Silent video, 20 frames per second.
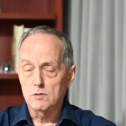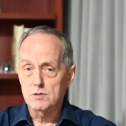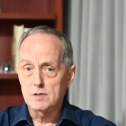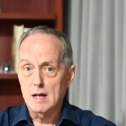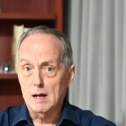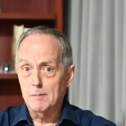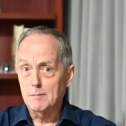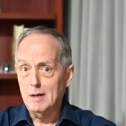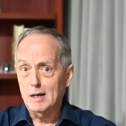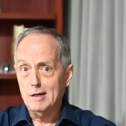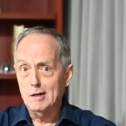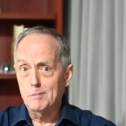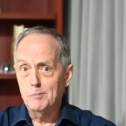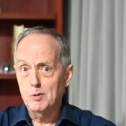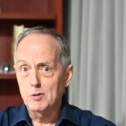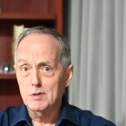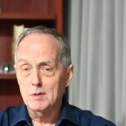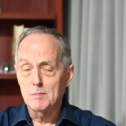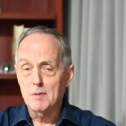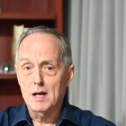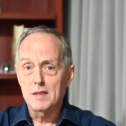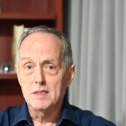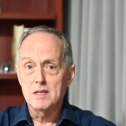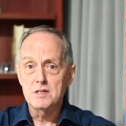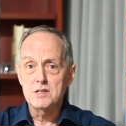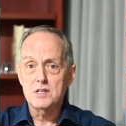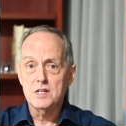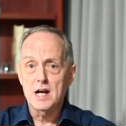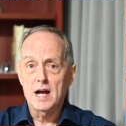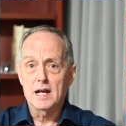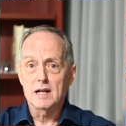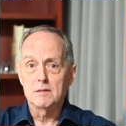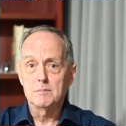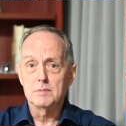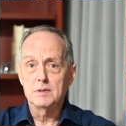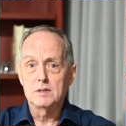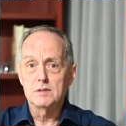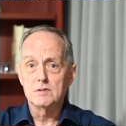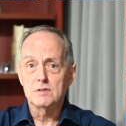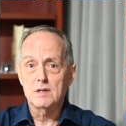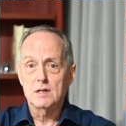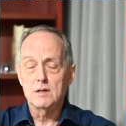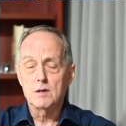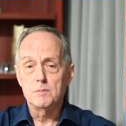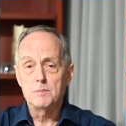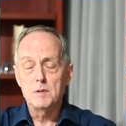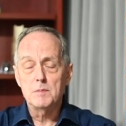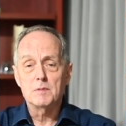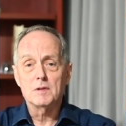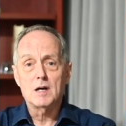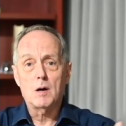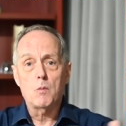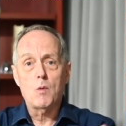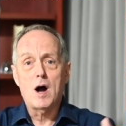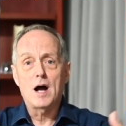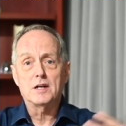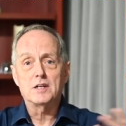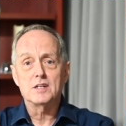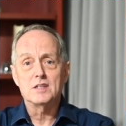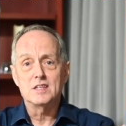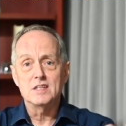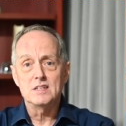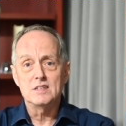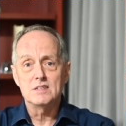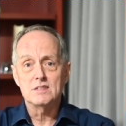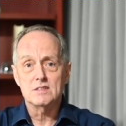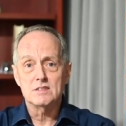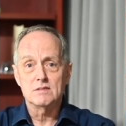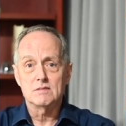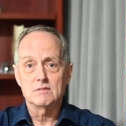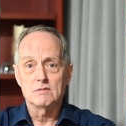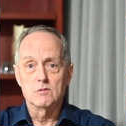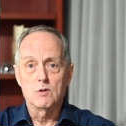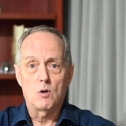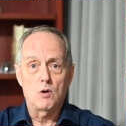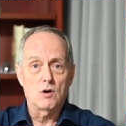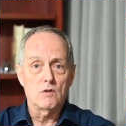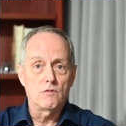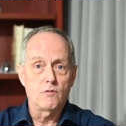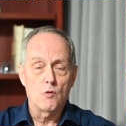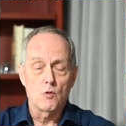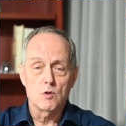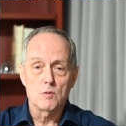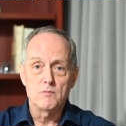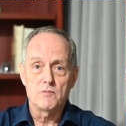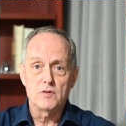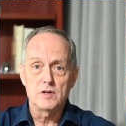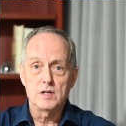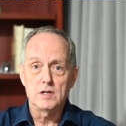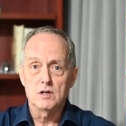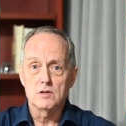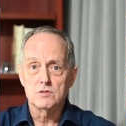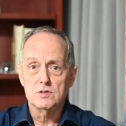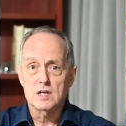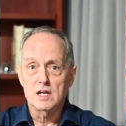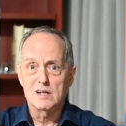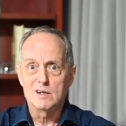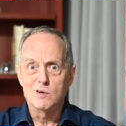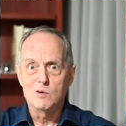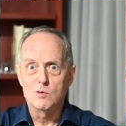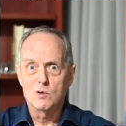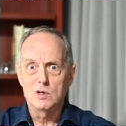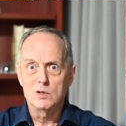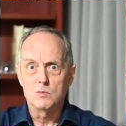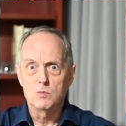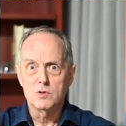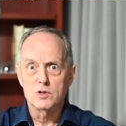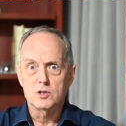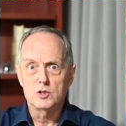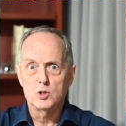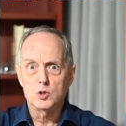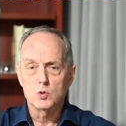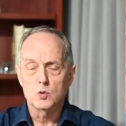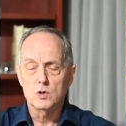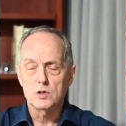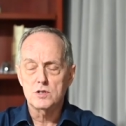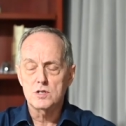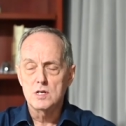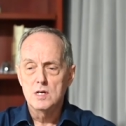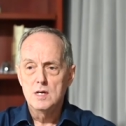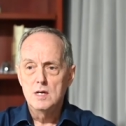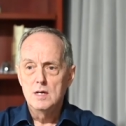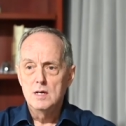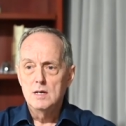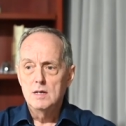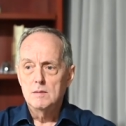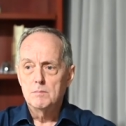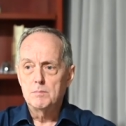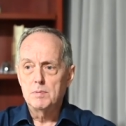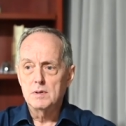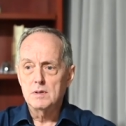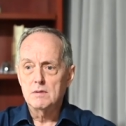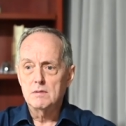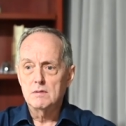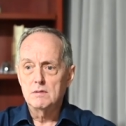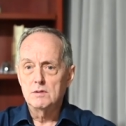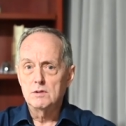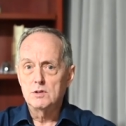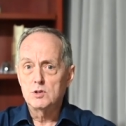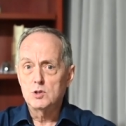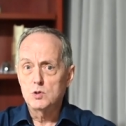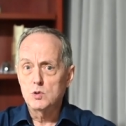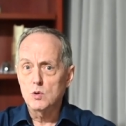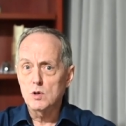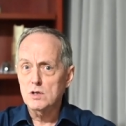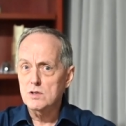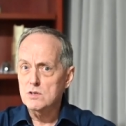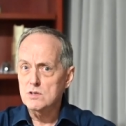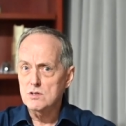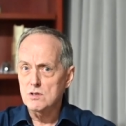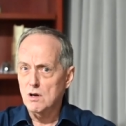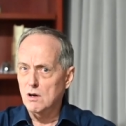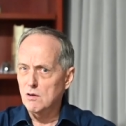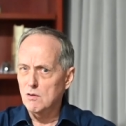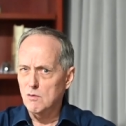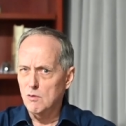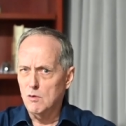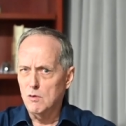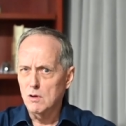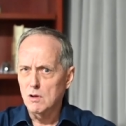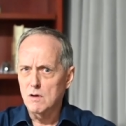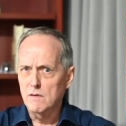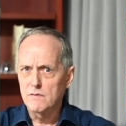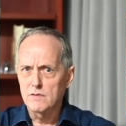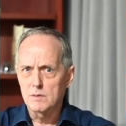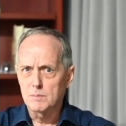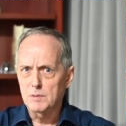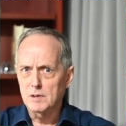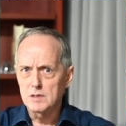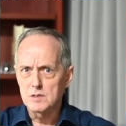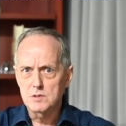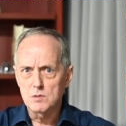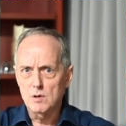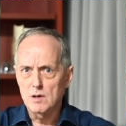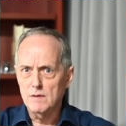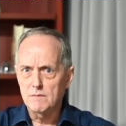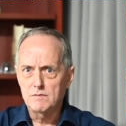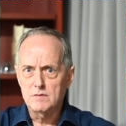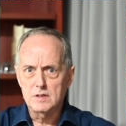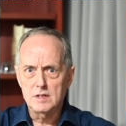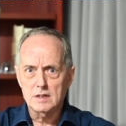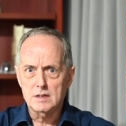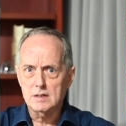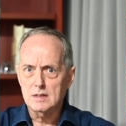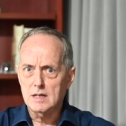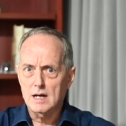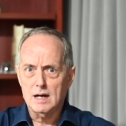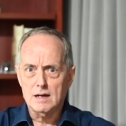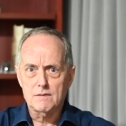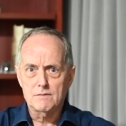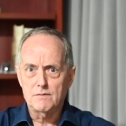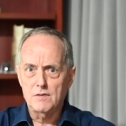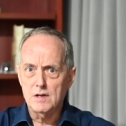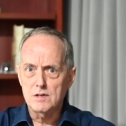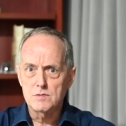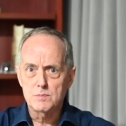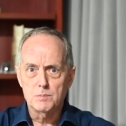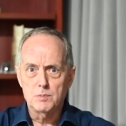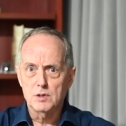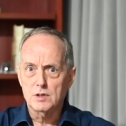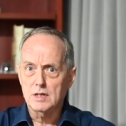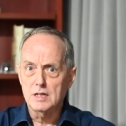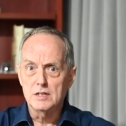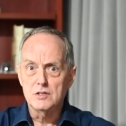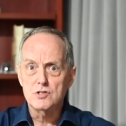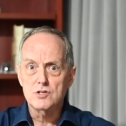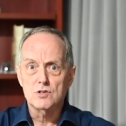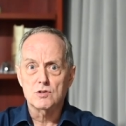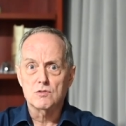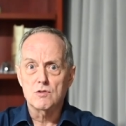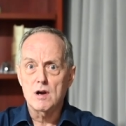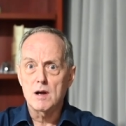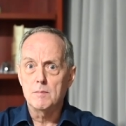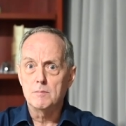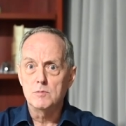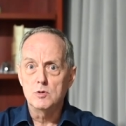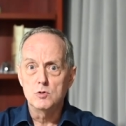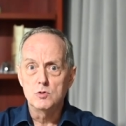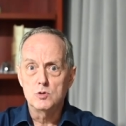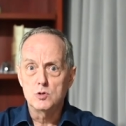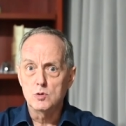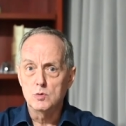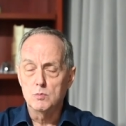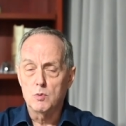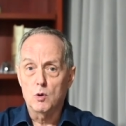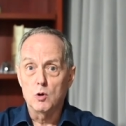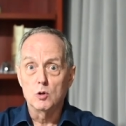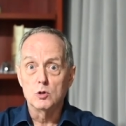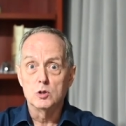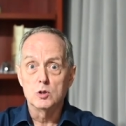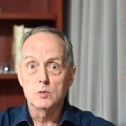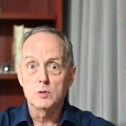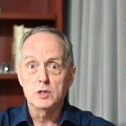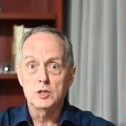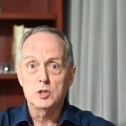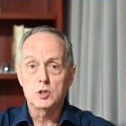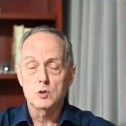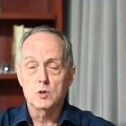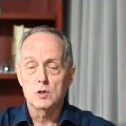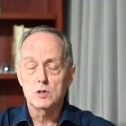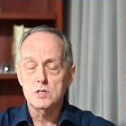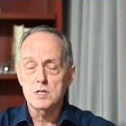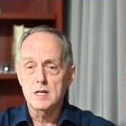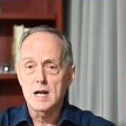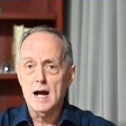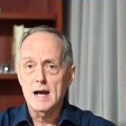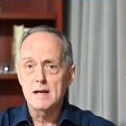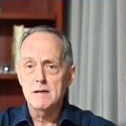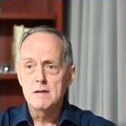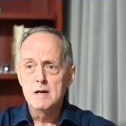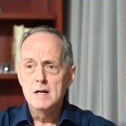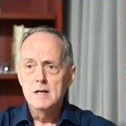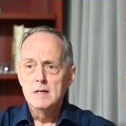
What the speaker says: Now, I'm not going to put them on this channel because I know people that watch these long-form videos get annoyed with shorts, but shorts are all over the place. You have TikTok, Facebook, Instagram, YouTube, all doing shorts, and I